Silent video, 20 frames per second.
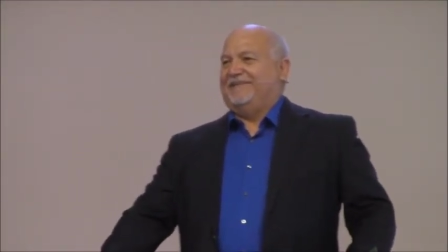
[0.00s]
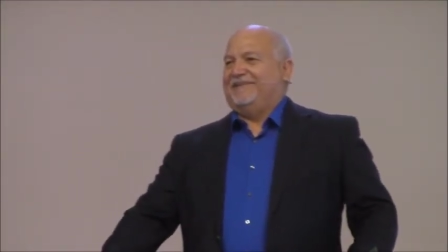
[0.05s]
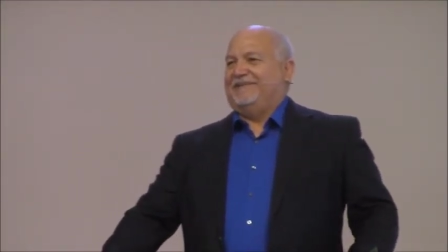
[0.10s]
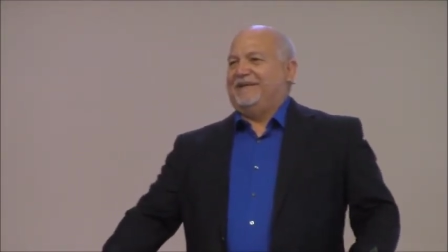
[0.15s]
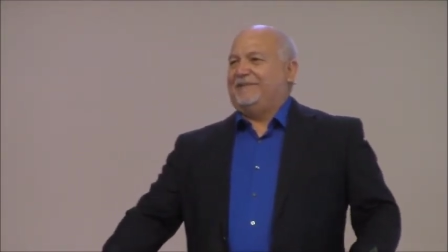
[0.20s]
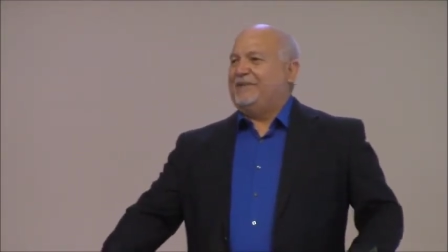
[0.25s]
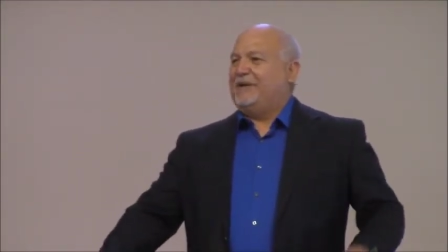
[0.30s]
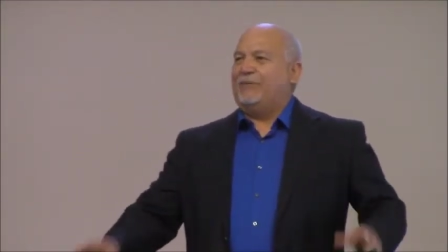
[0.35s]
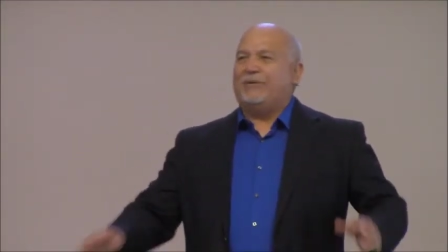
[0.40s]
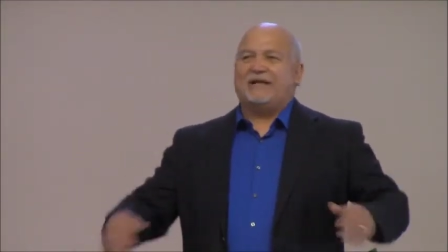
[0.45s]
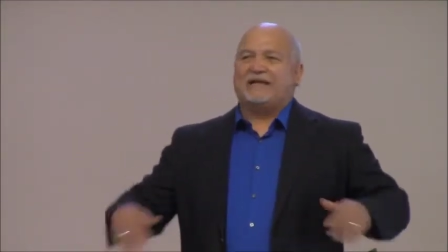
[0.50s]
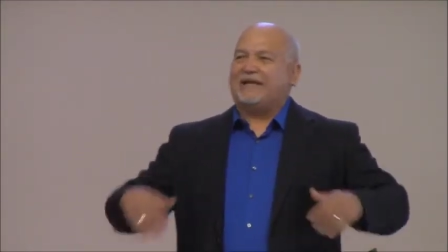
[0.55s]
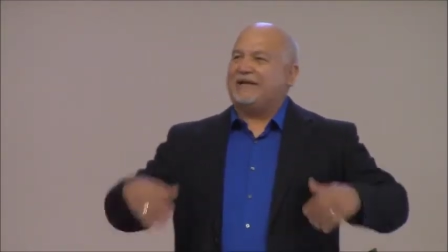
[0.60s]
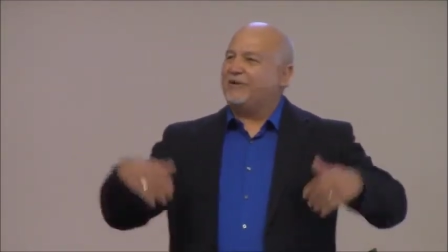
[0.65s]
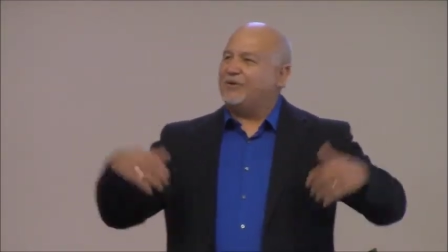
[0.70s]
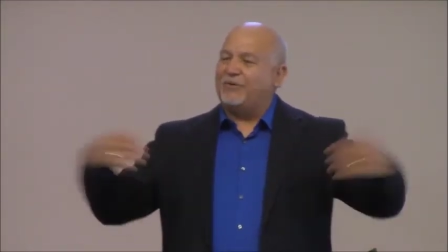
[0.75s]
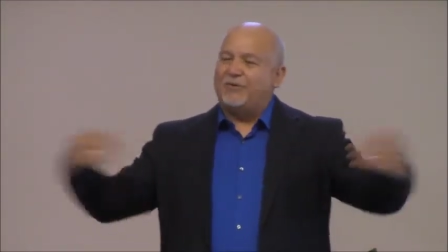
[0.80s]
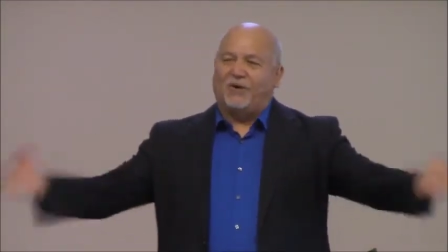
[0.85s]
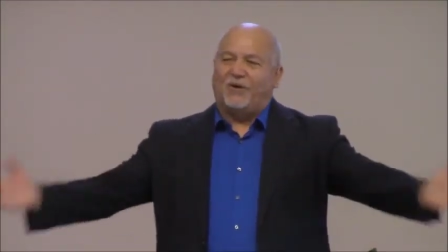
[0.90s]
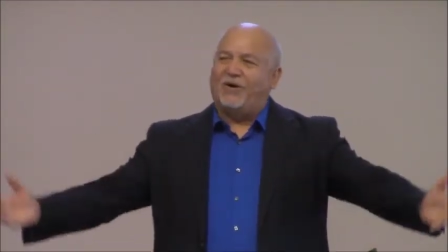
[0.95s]
I mean, we can
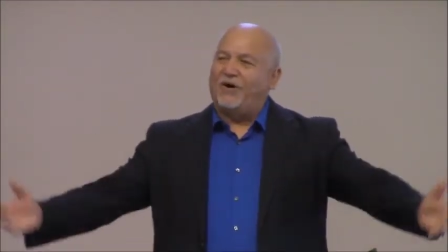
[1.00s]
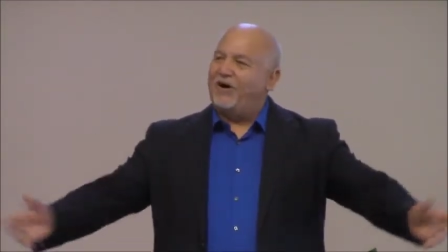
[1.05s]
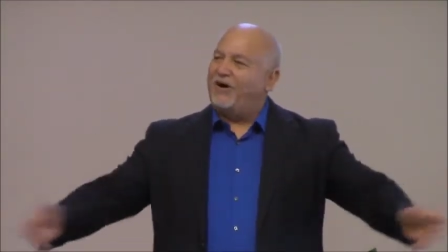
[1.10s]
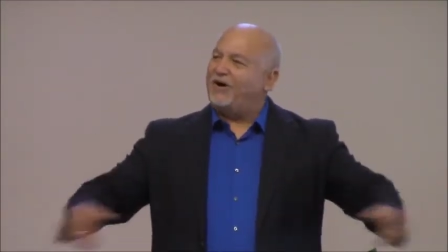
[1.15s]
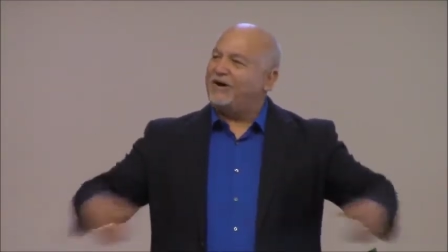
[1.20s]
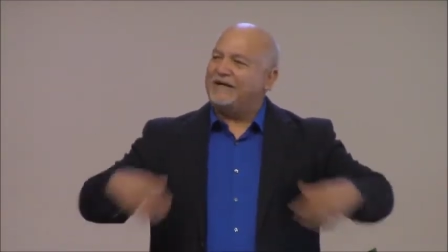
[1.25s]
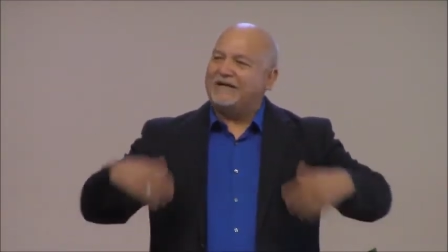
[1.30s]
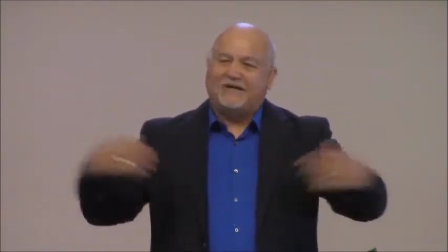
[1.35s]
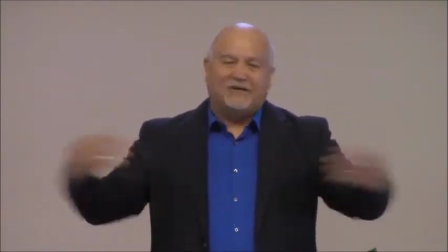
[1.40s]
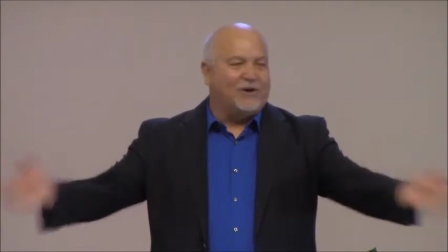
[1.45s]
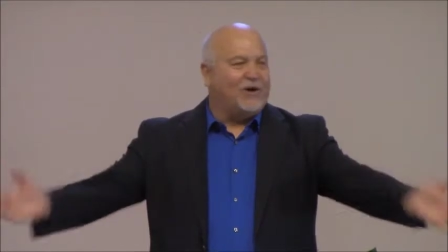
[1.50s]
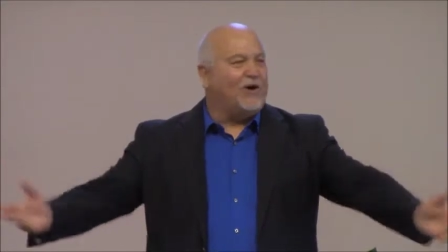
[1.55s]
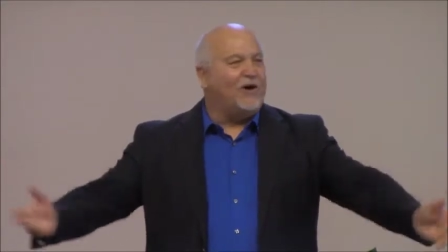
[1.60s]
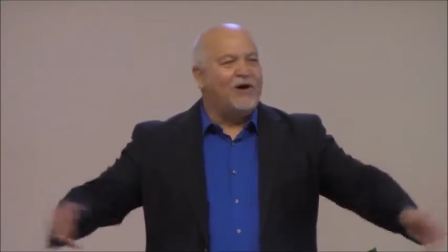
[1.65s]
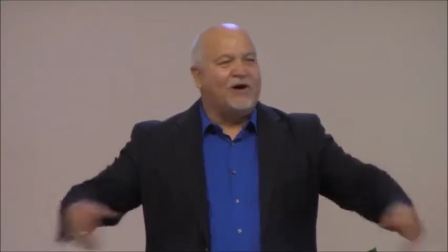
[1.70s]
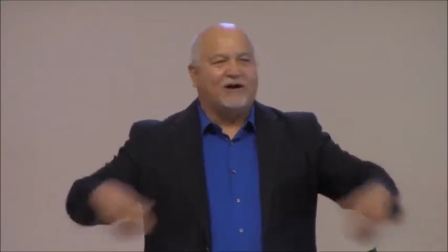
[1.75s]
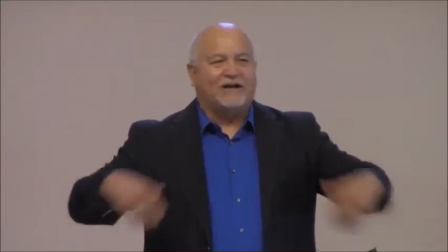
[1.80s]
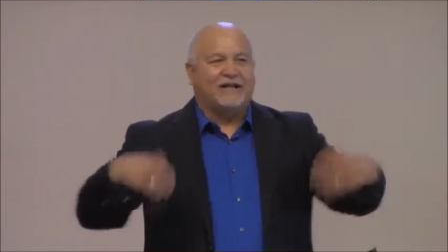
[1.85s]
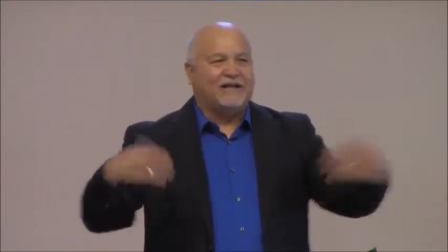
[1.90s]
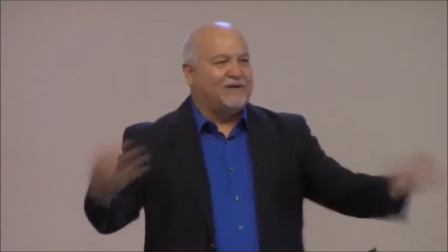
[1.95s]
go on and
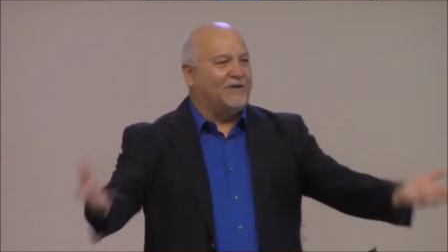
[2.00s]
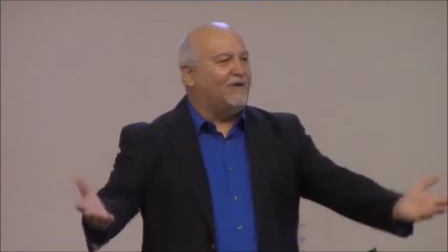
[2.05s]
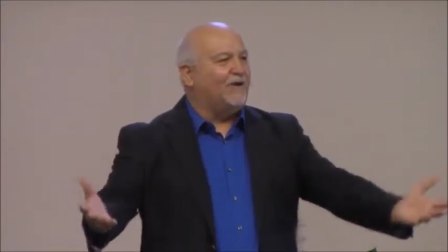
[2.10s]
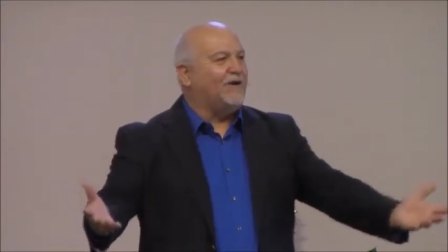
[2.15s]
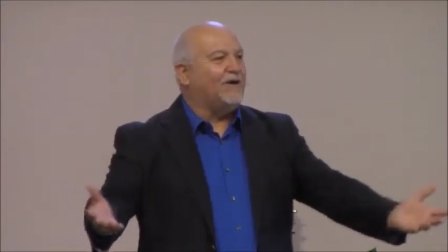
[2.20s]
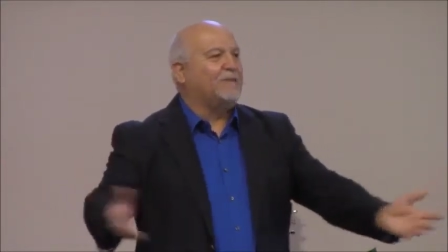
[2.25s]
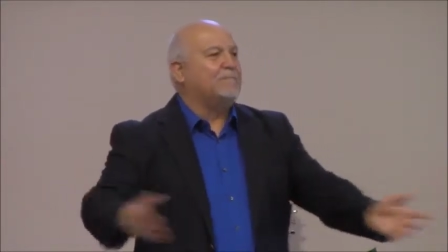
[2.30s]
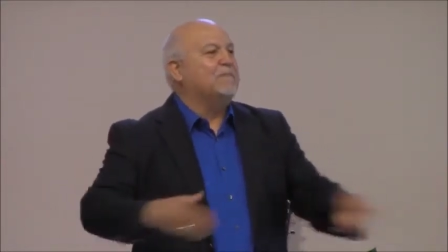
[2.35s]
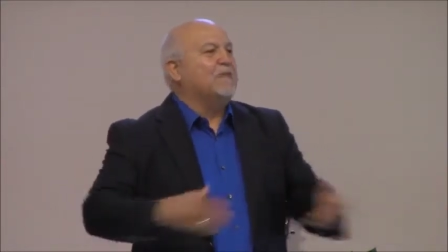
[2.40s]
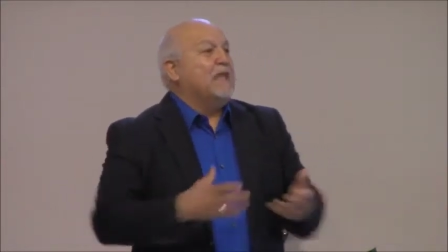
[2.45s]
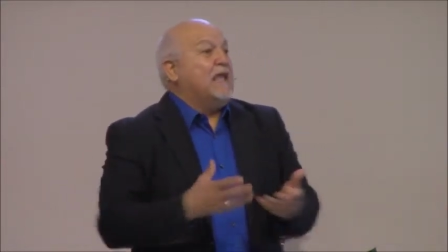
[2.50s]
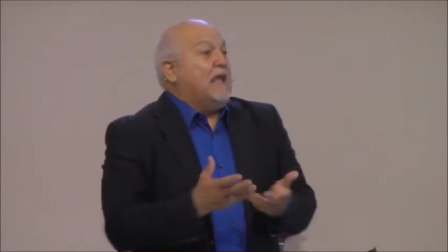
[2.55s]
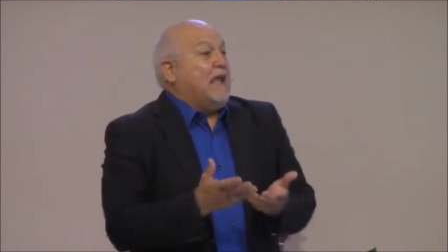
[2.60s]
on and on.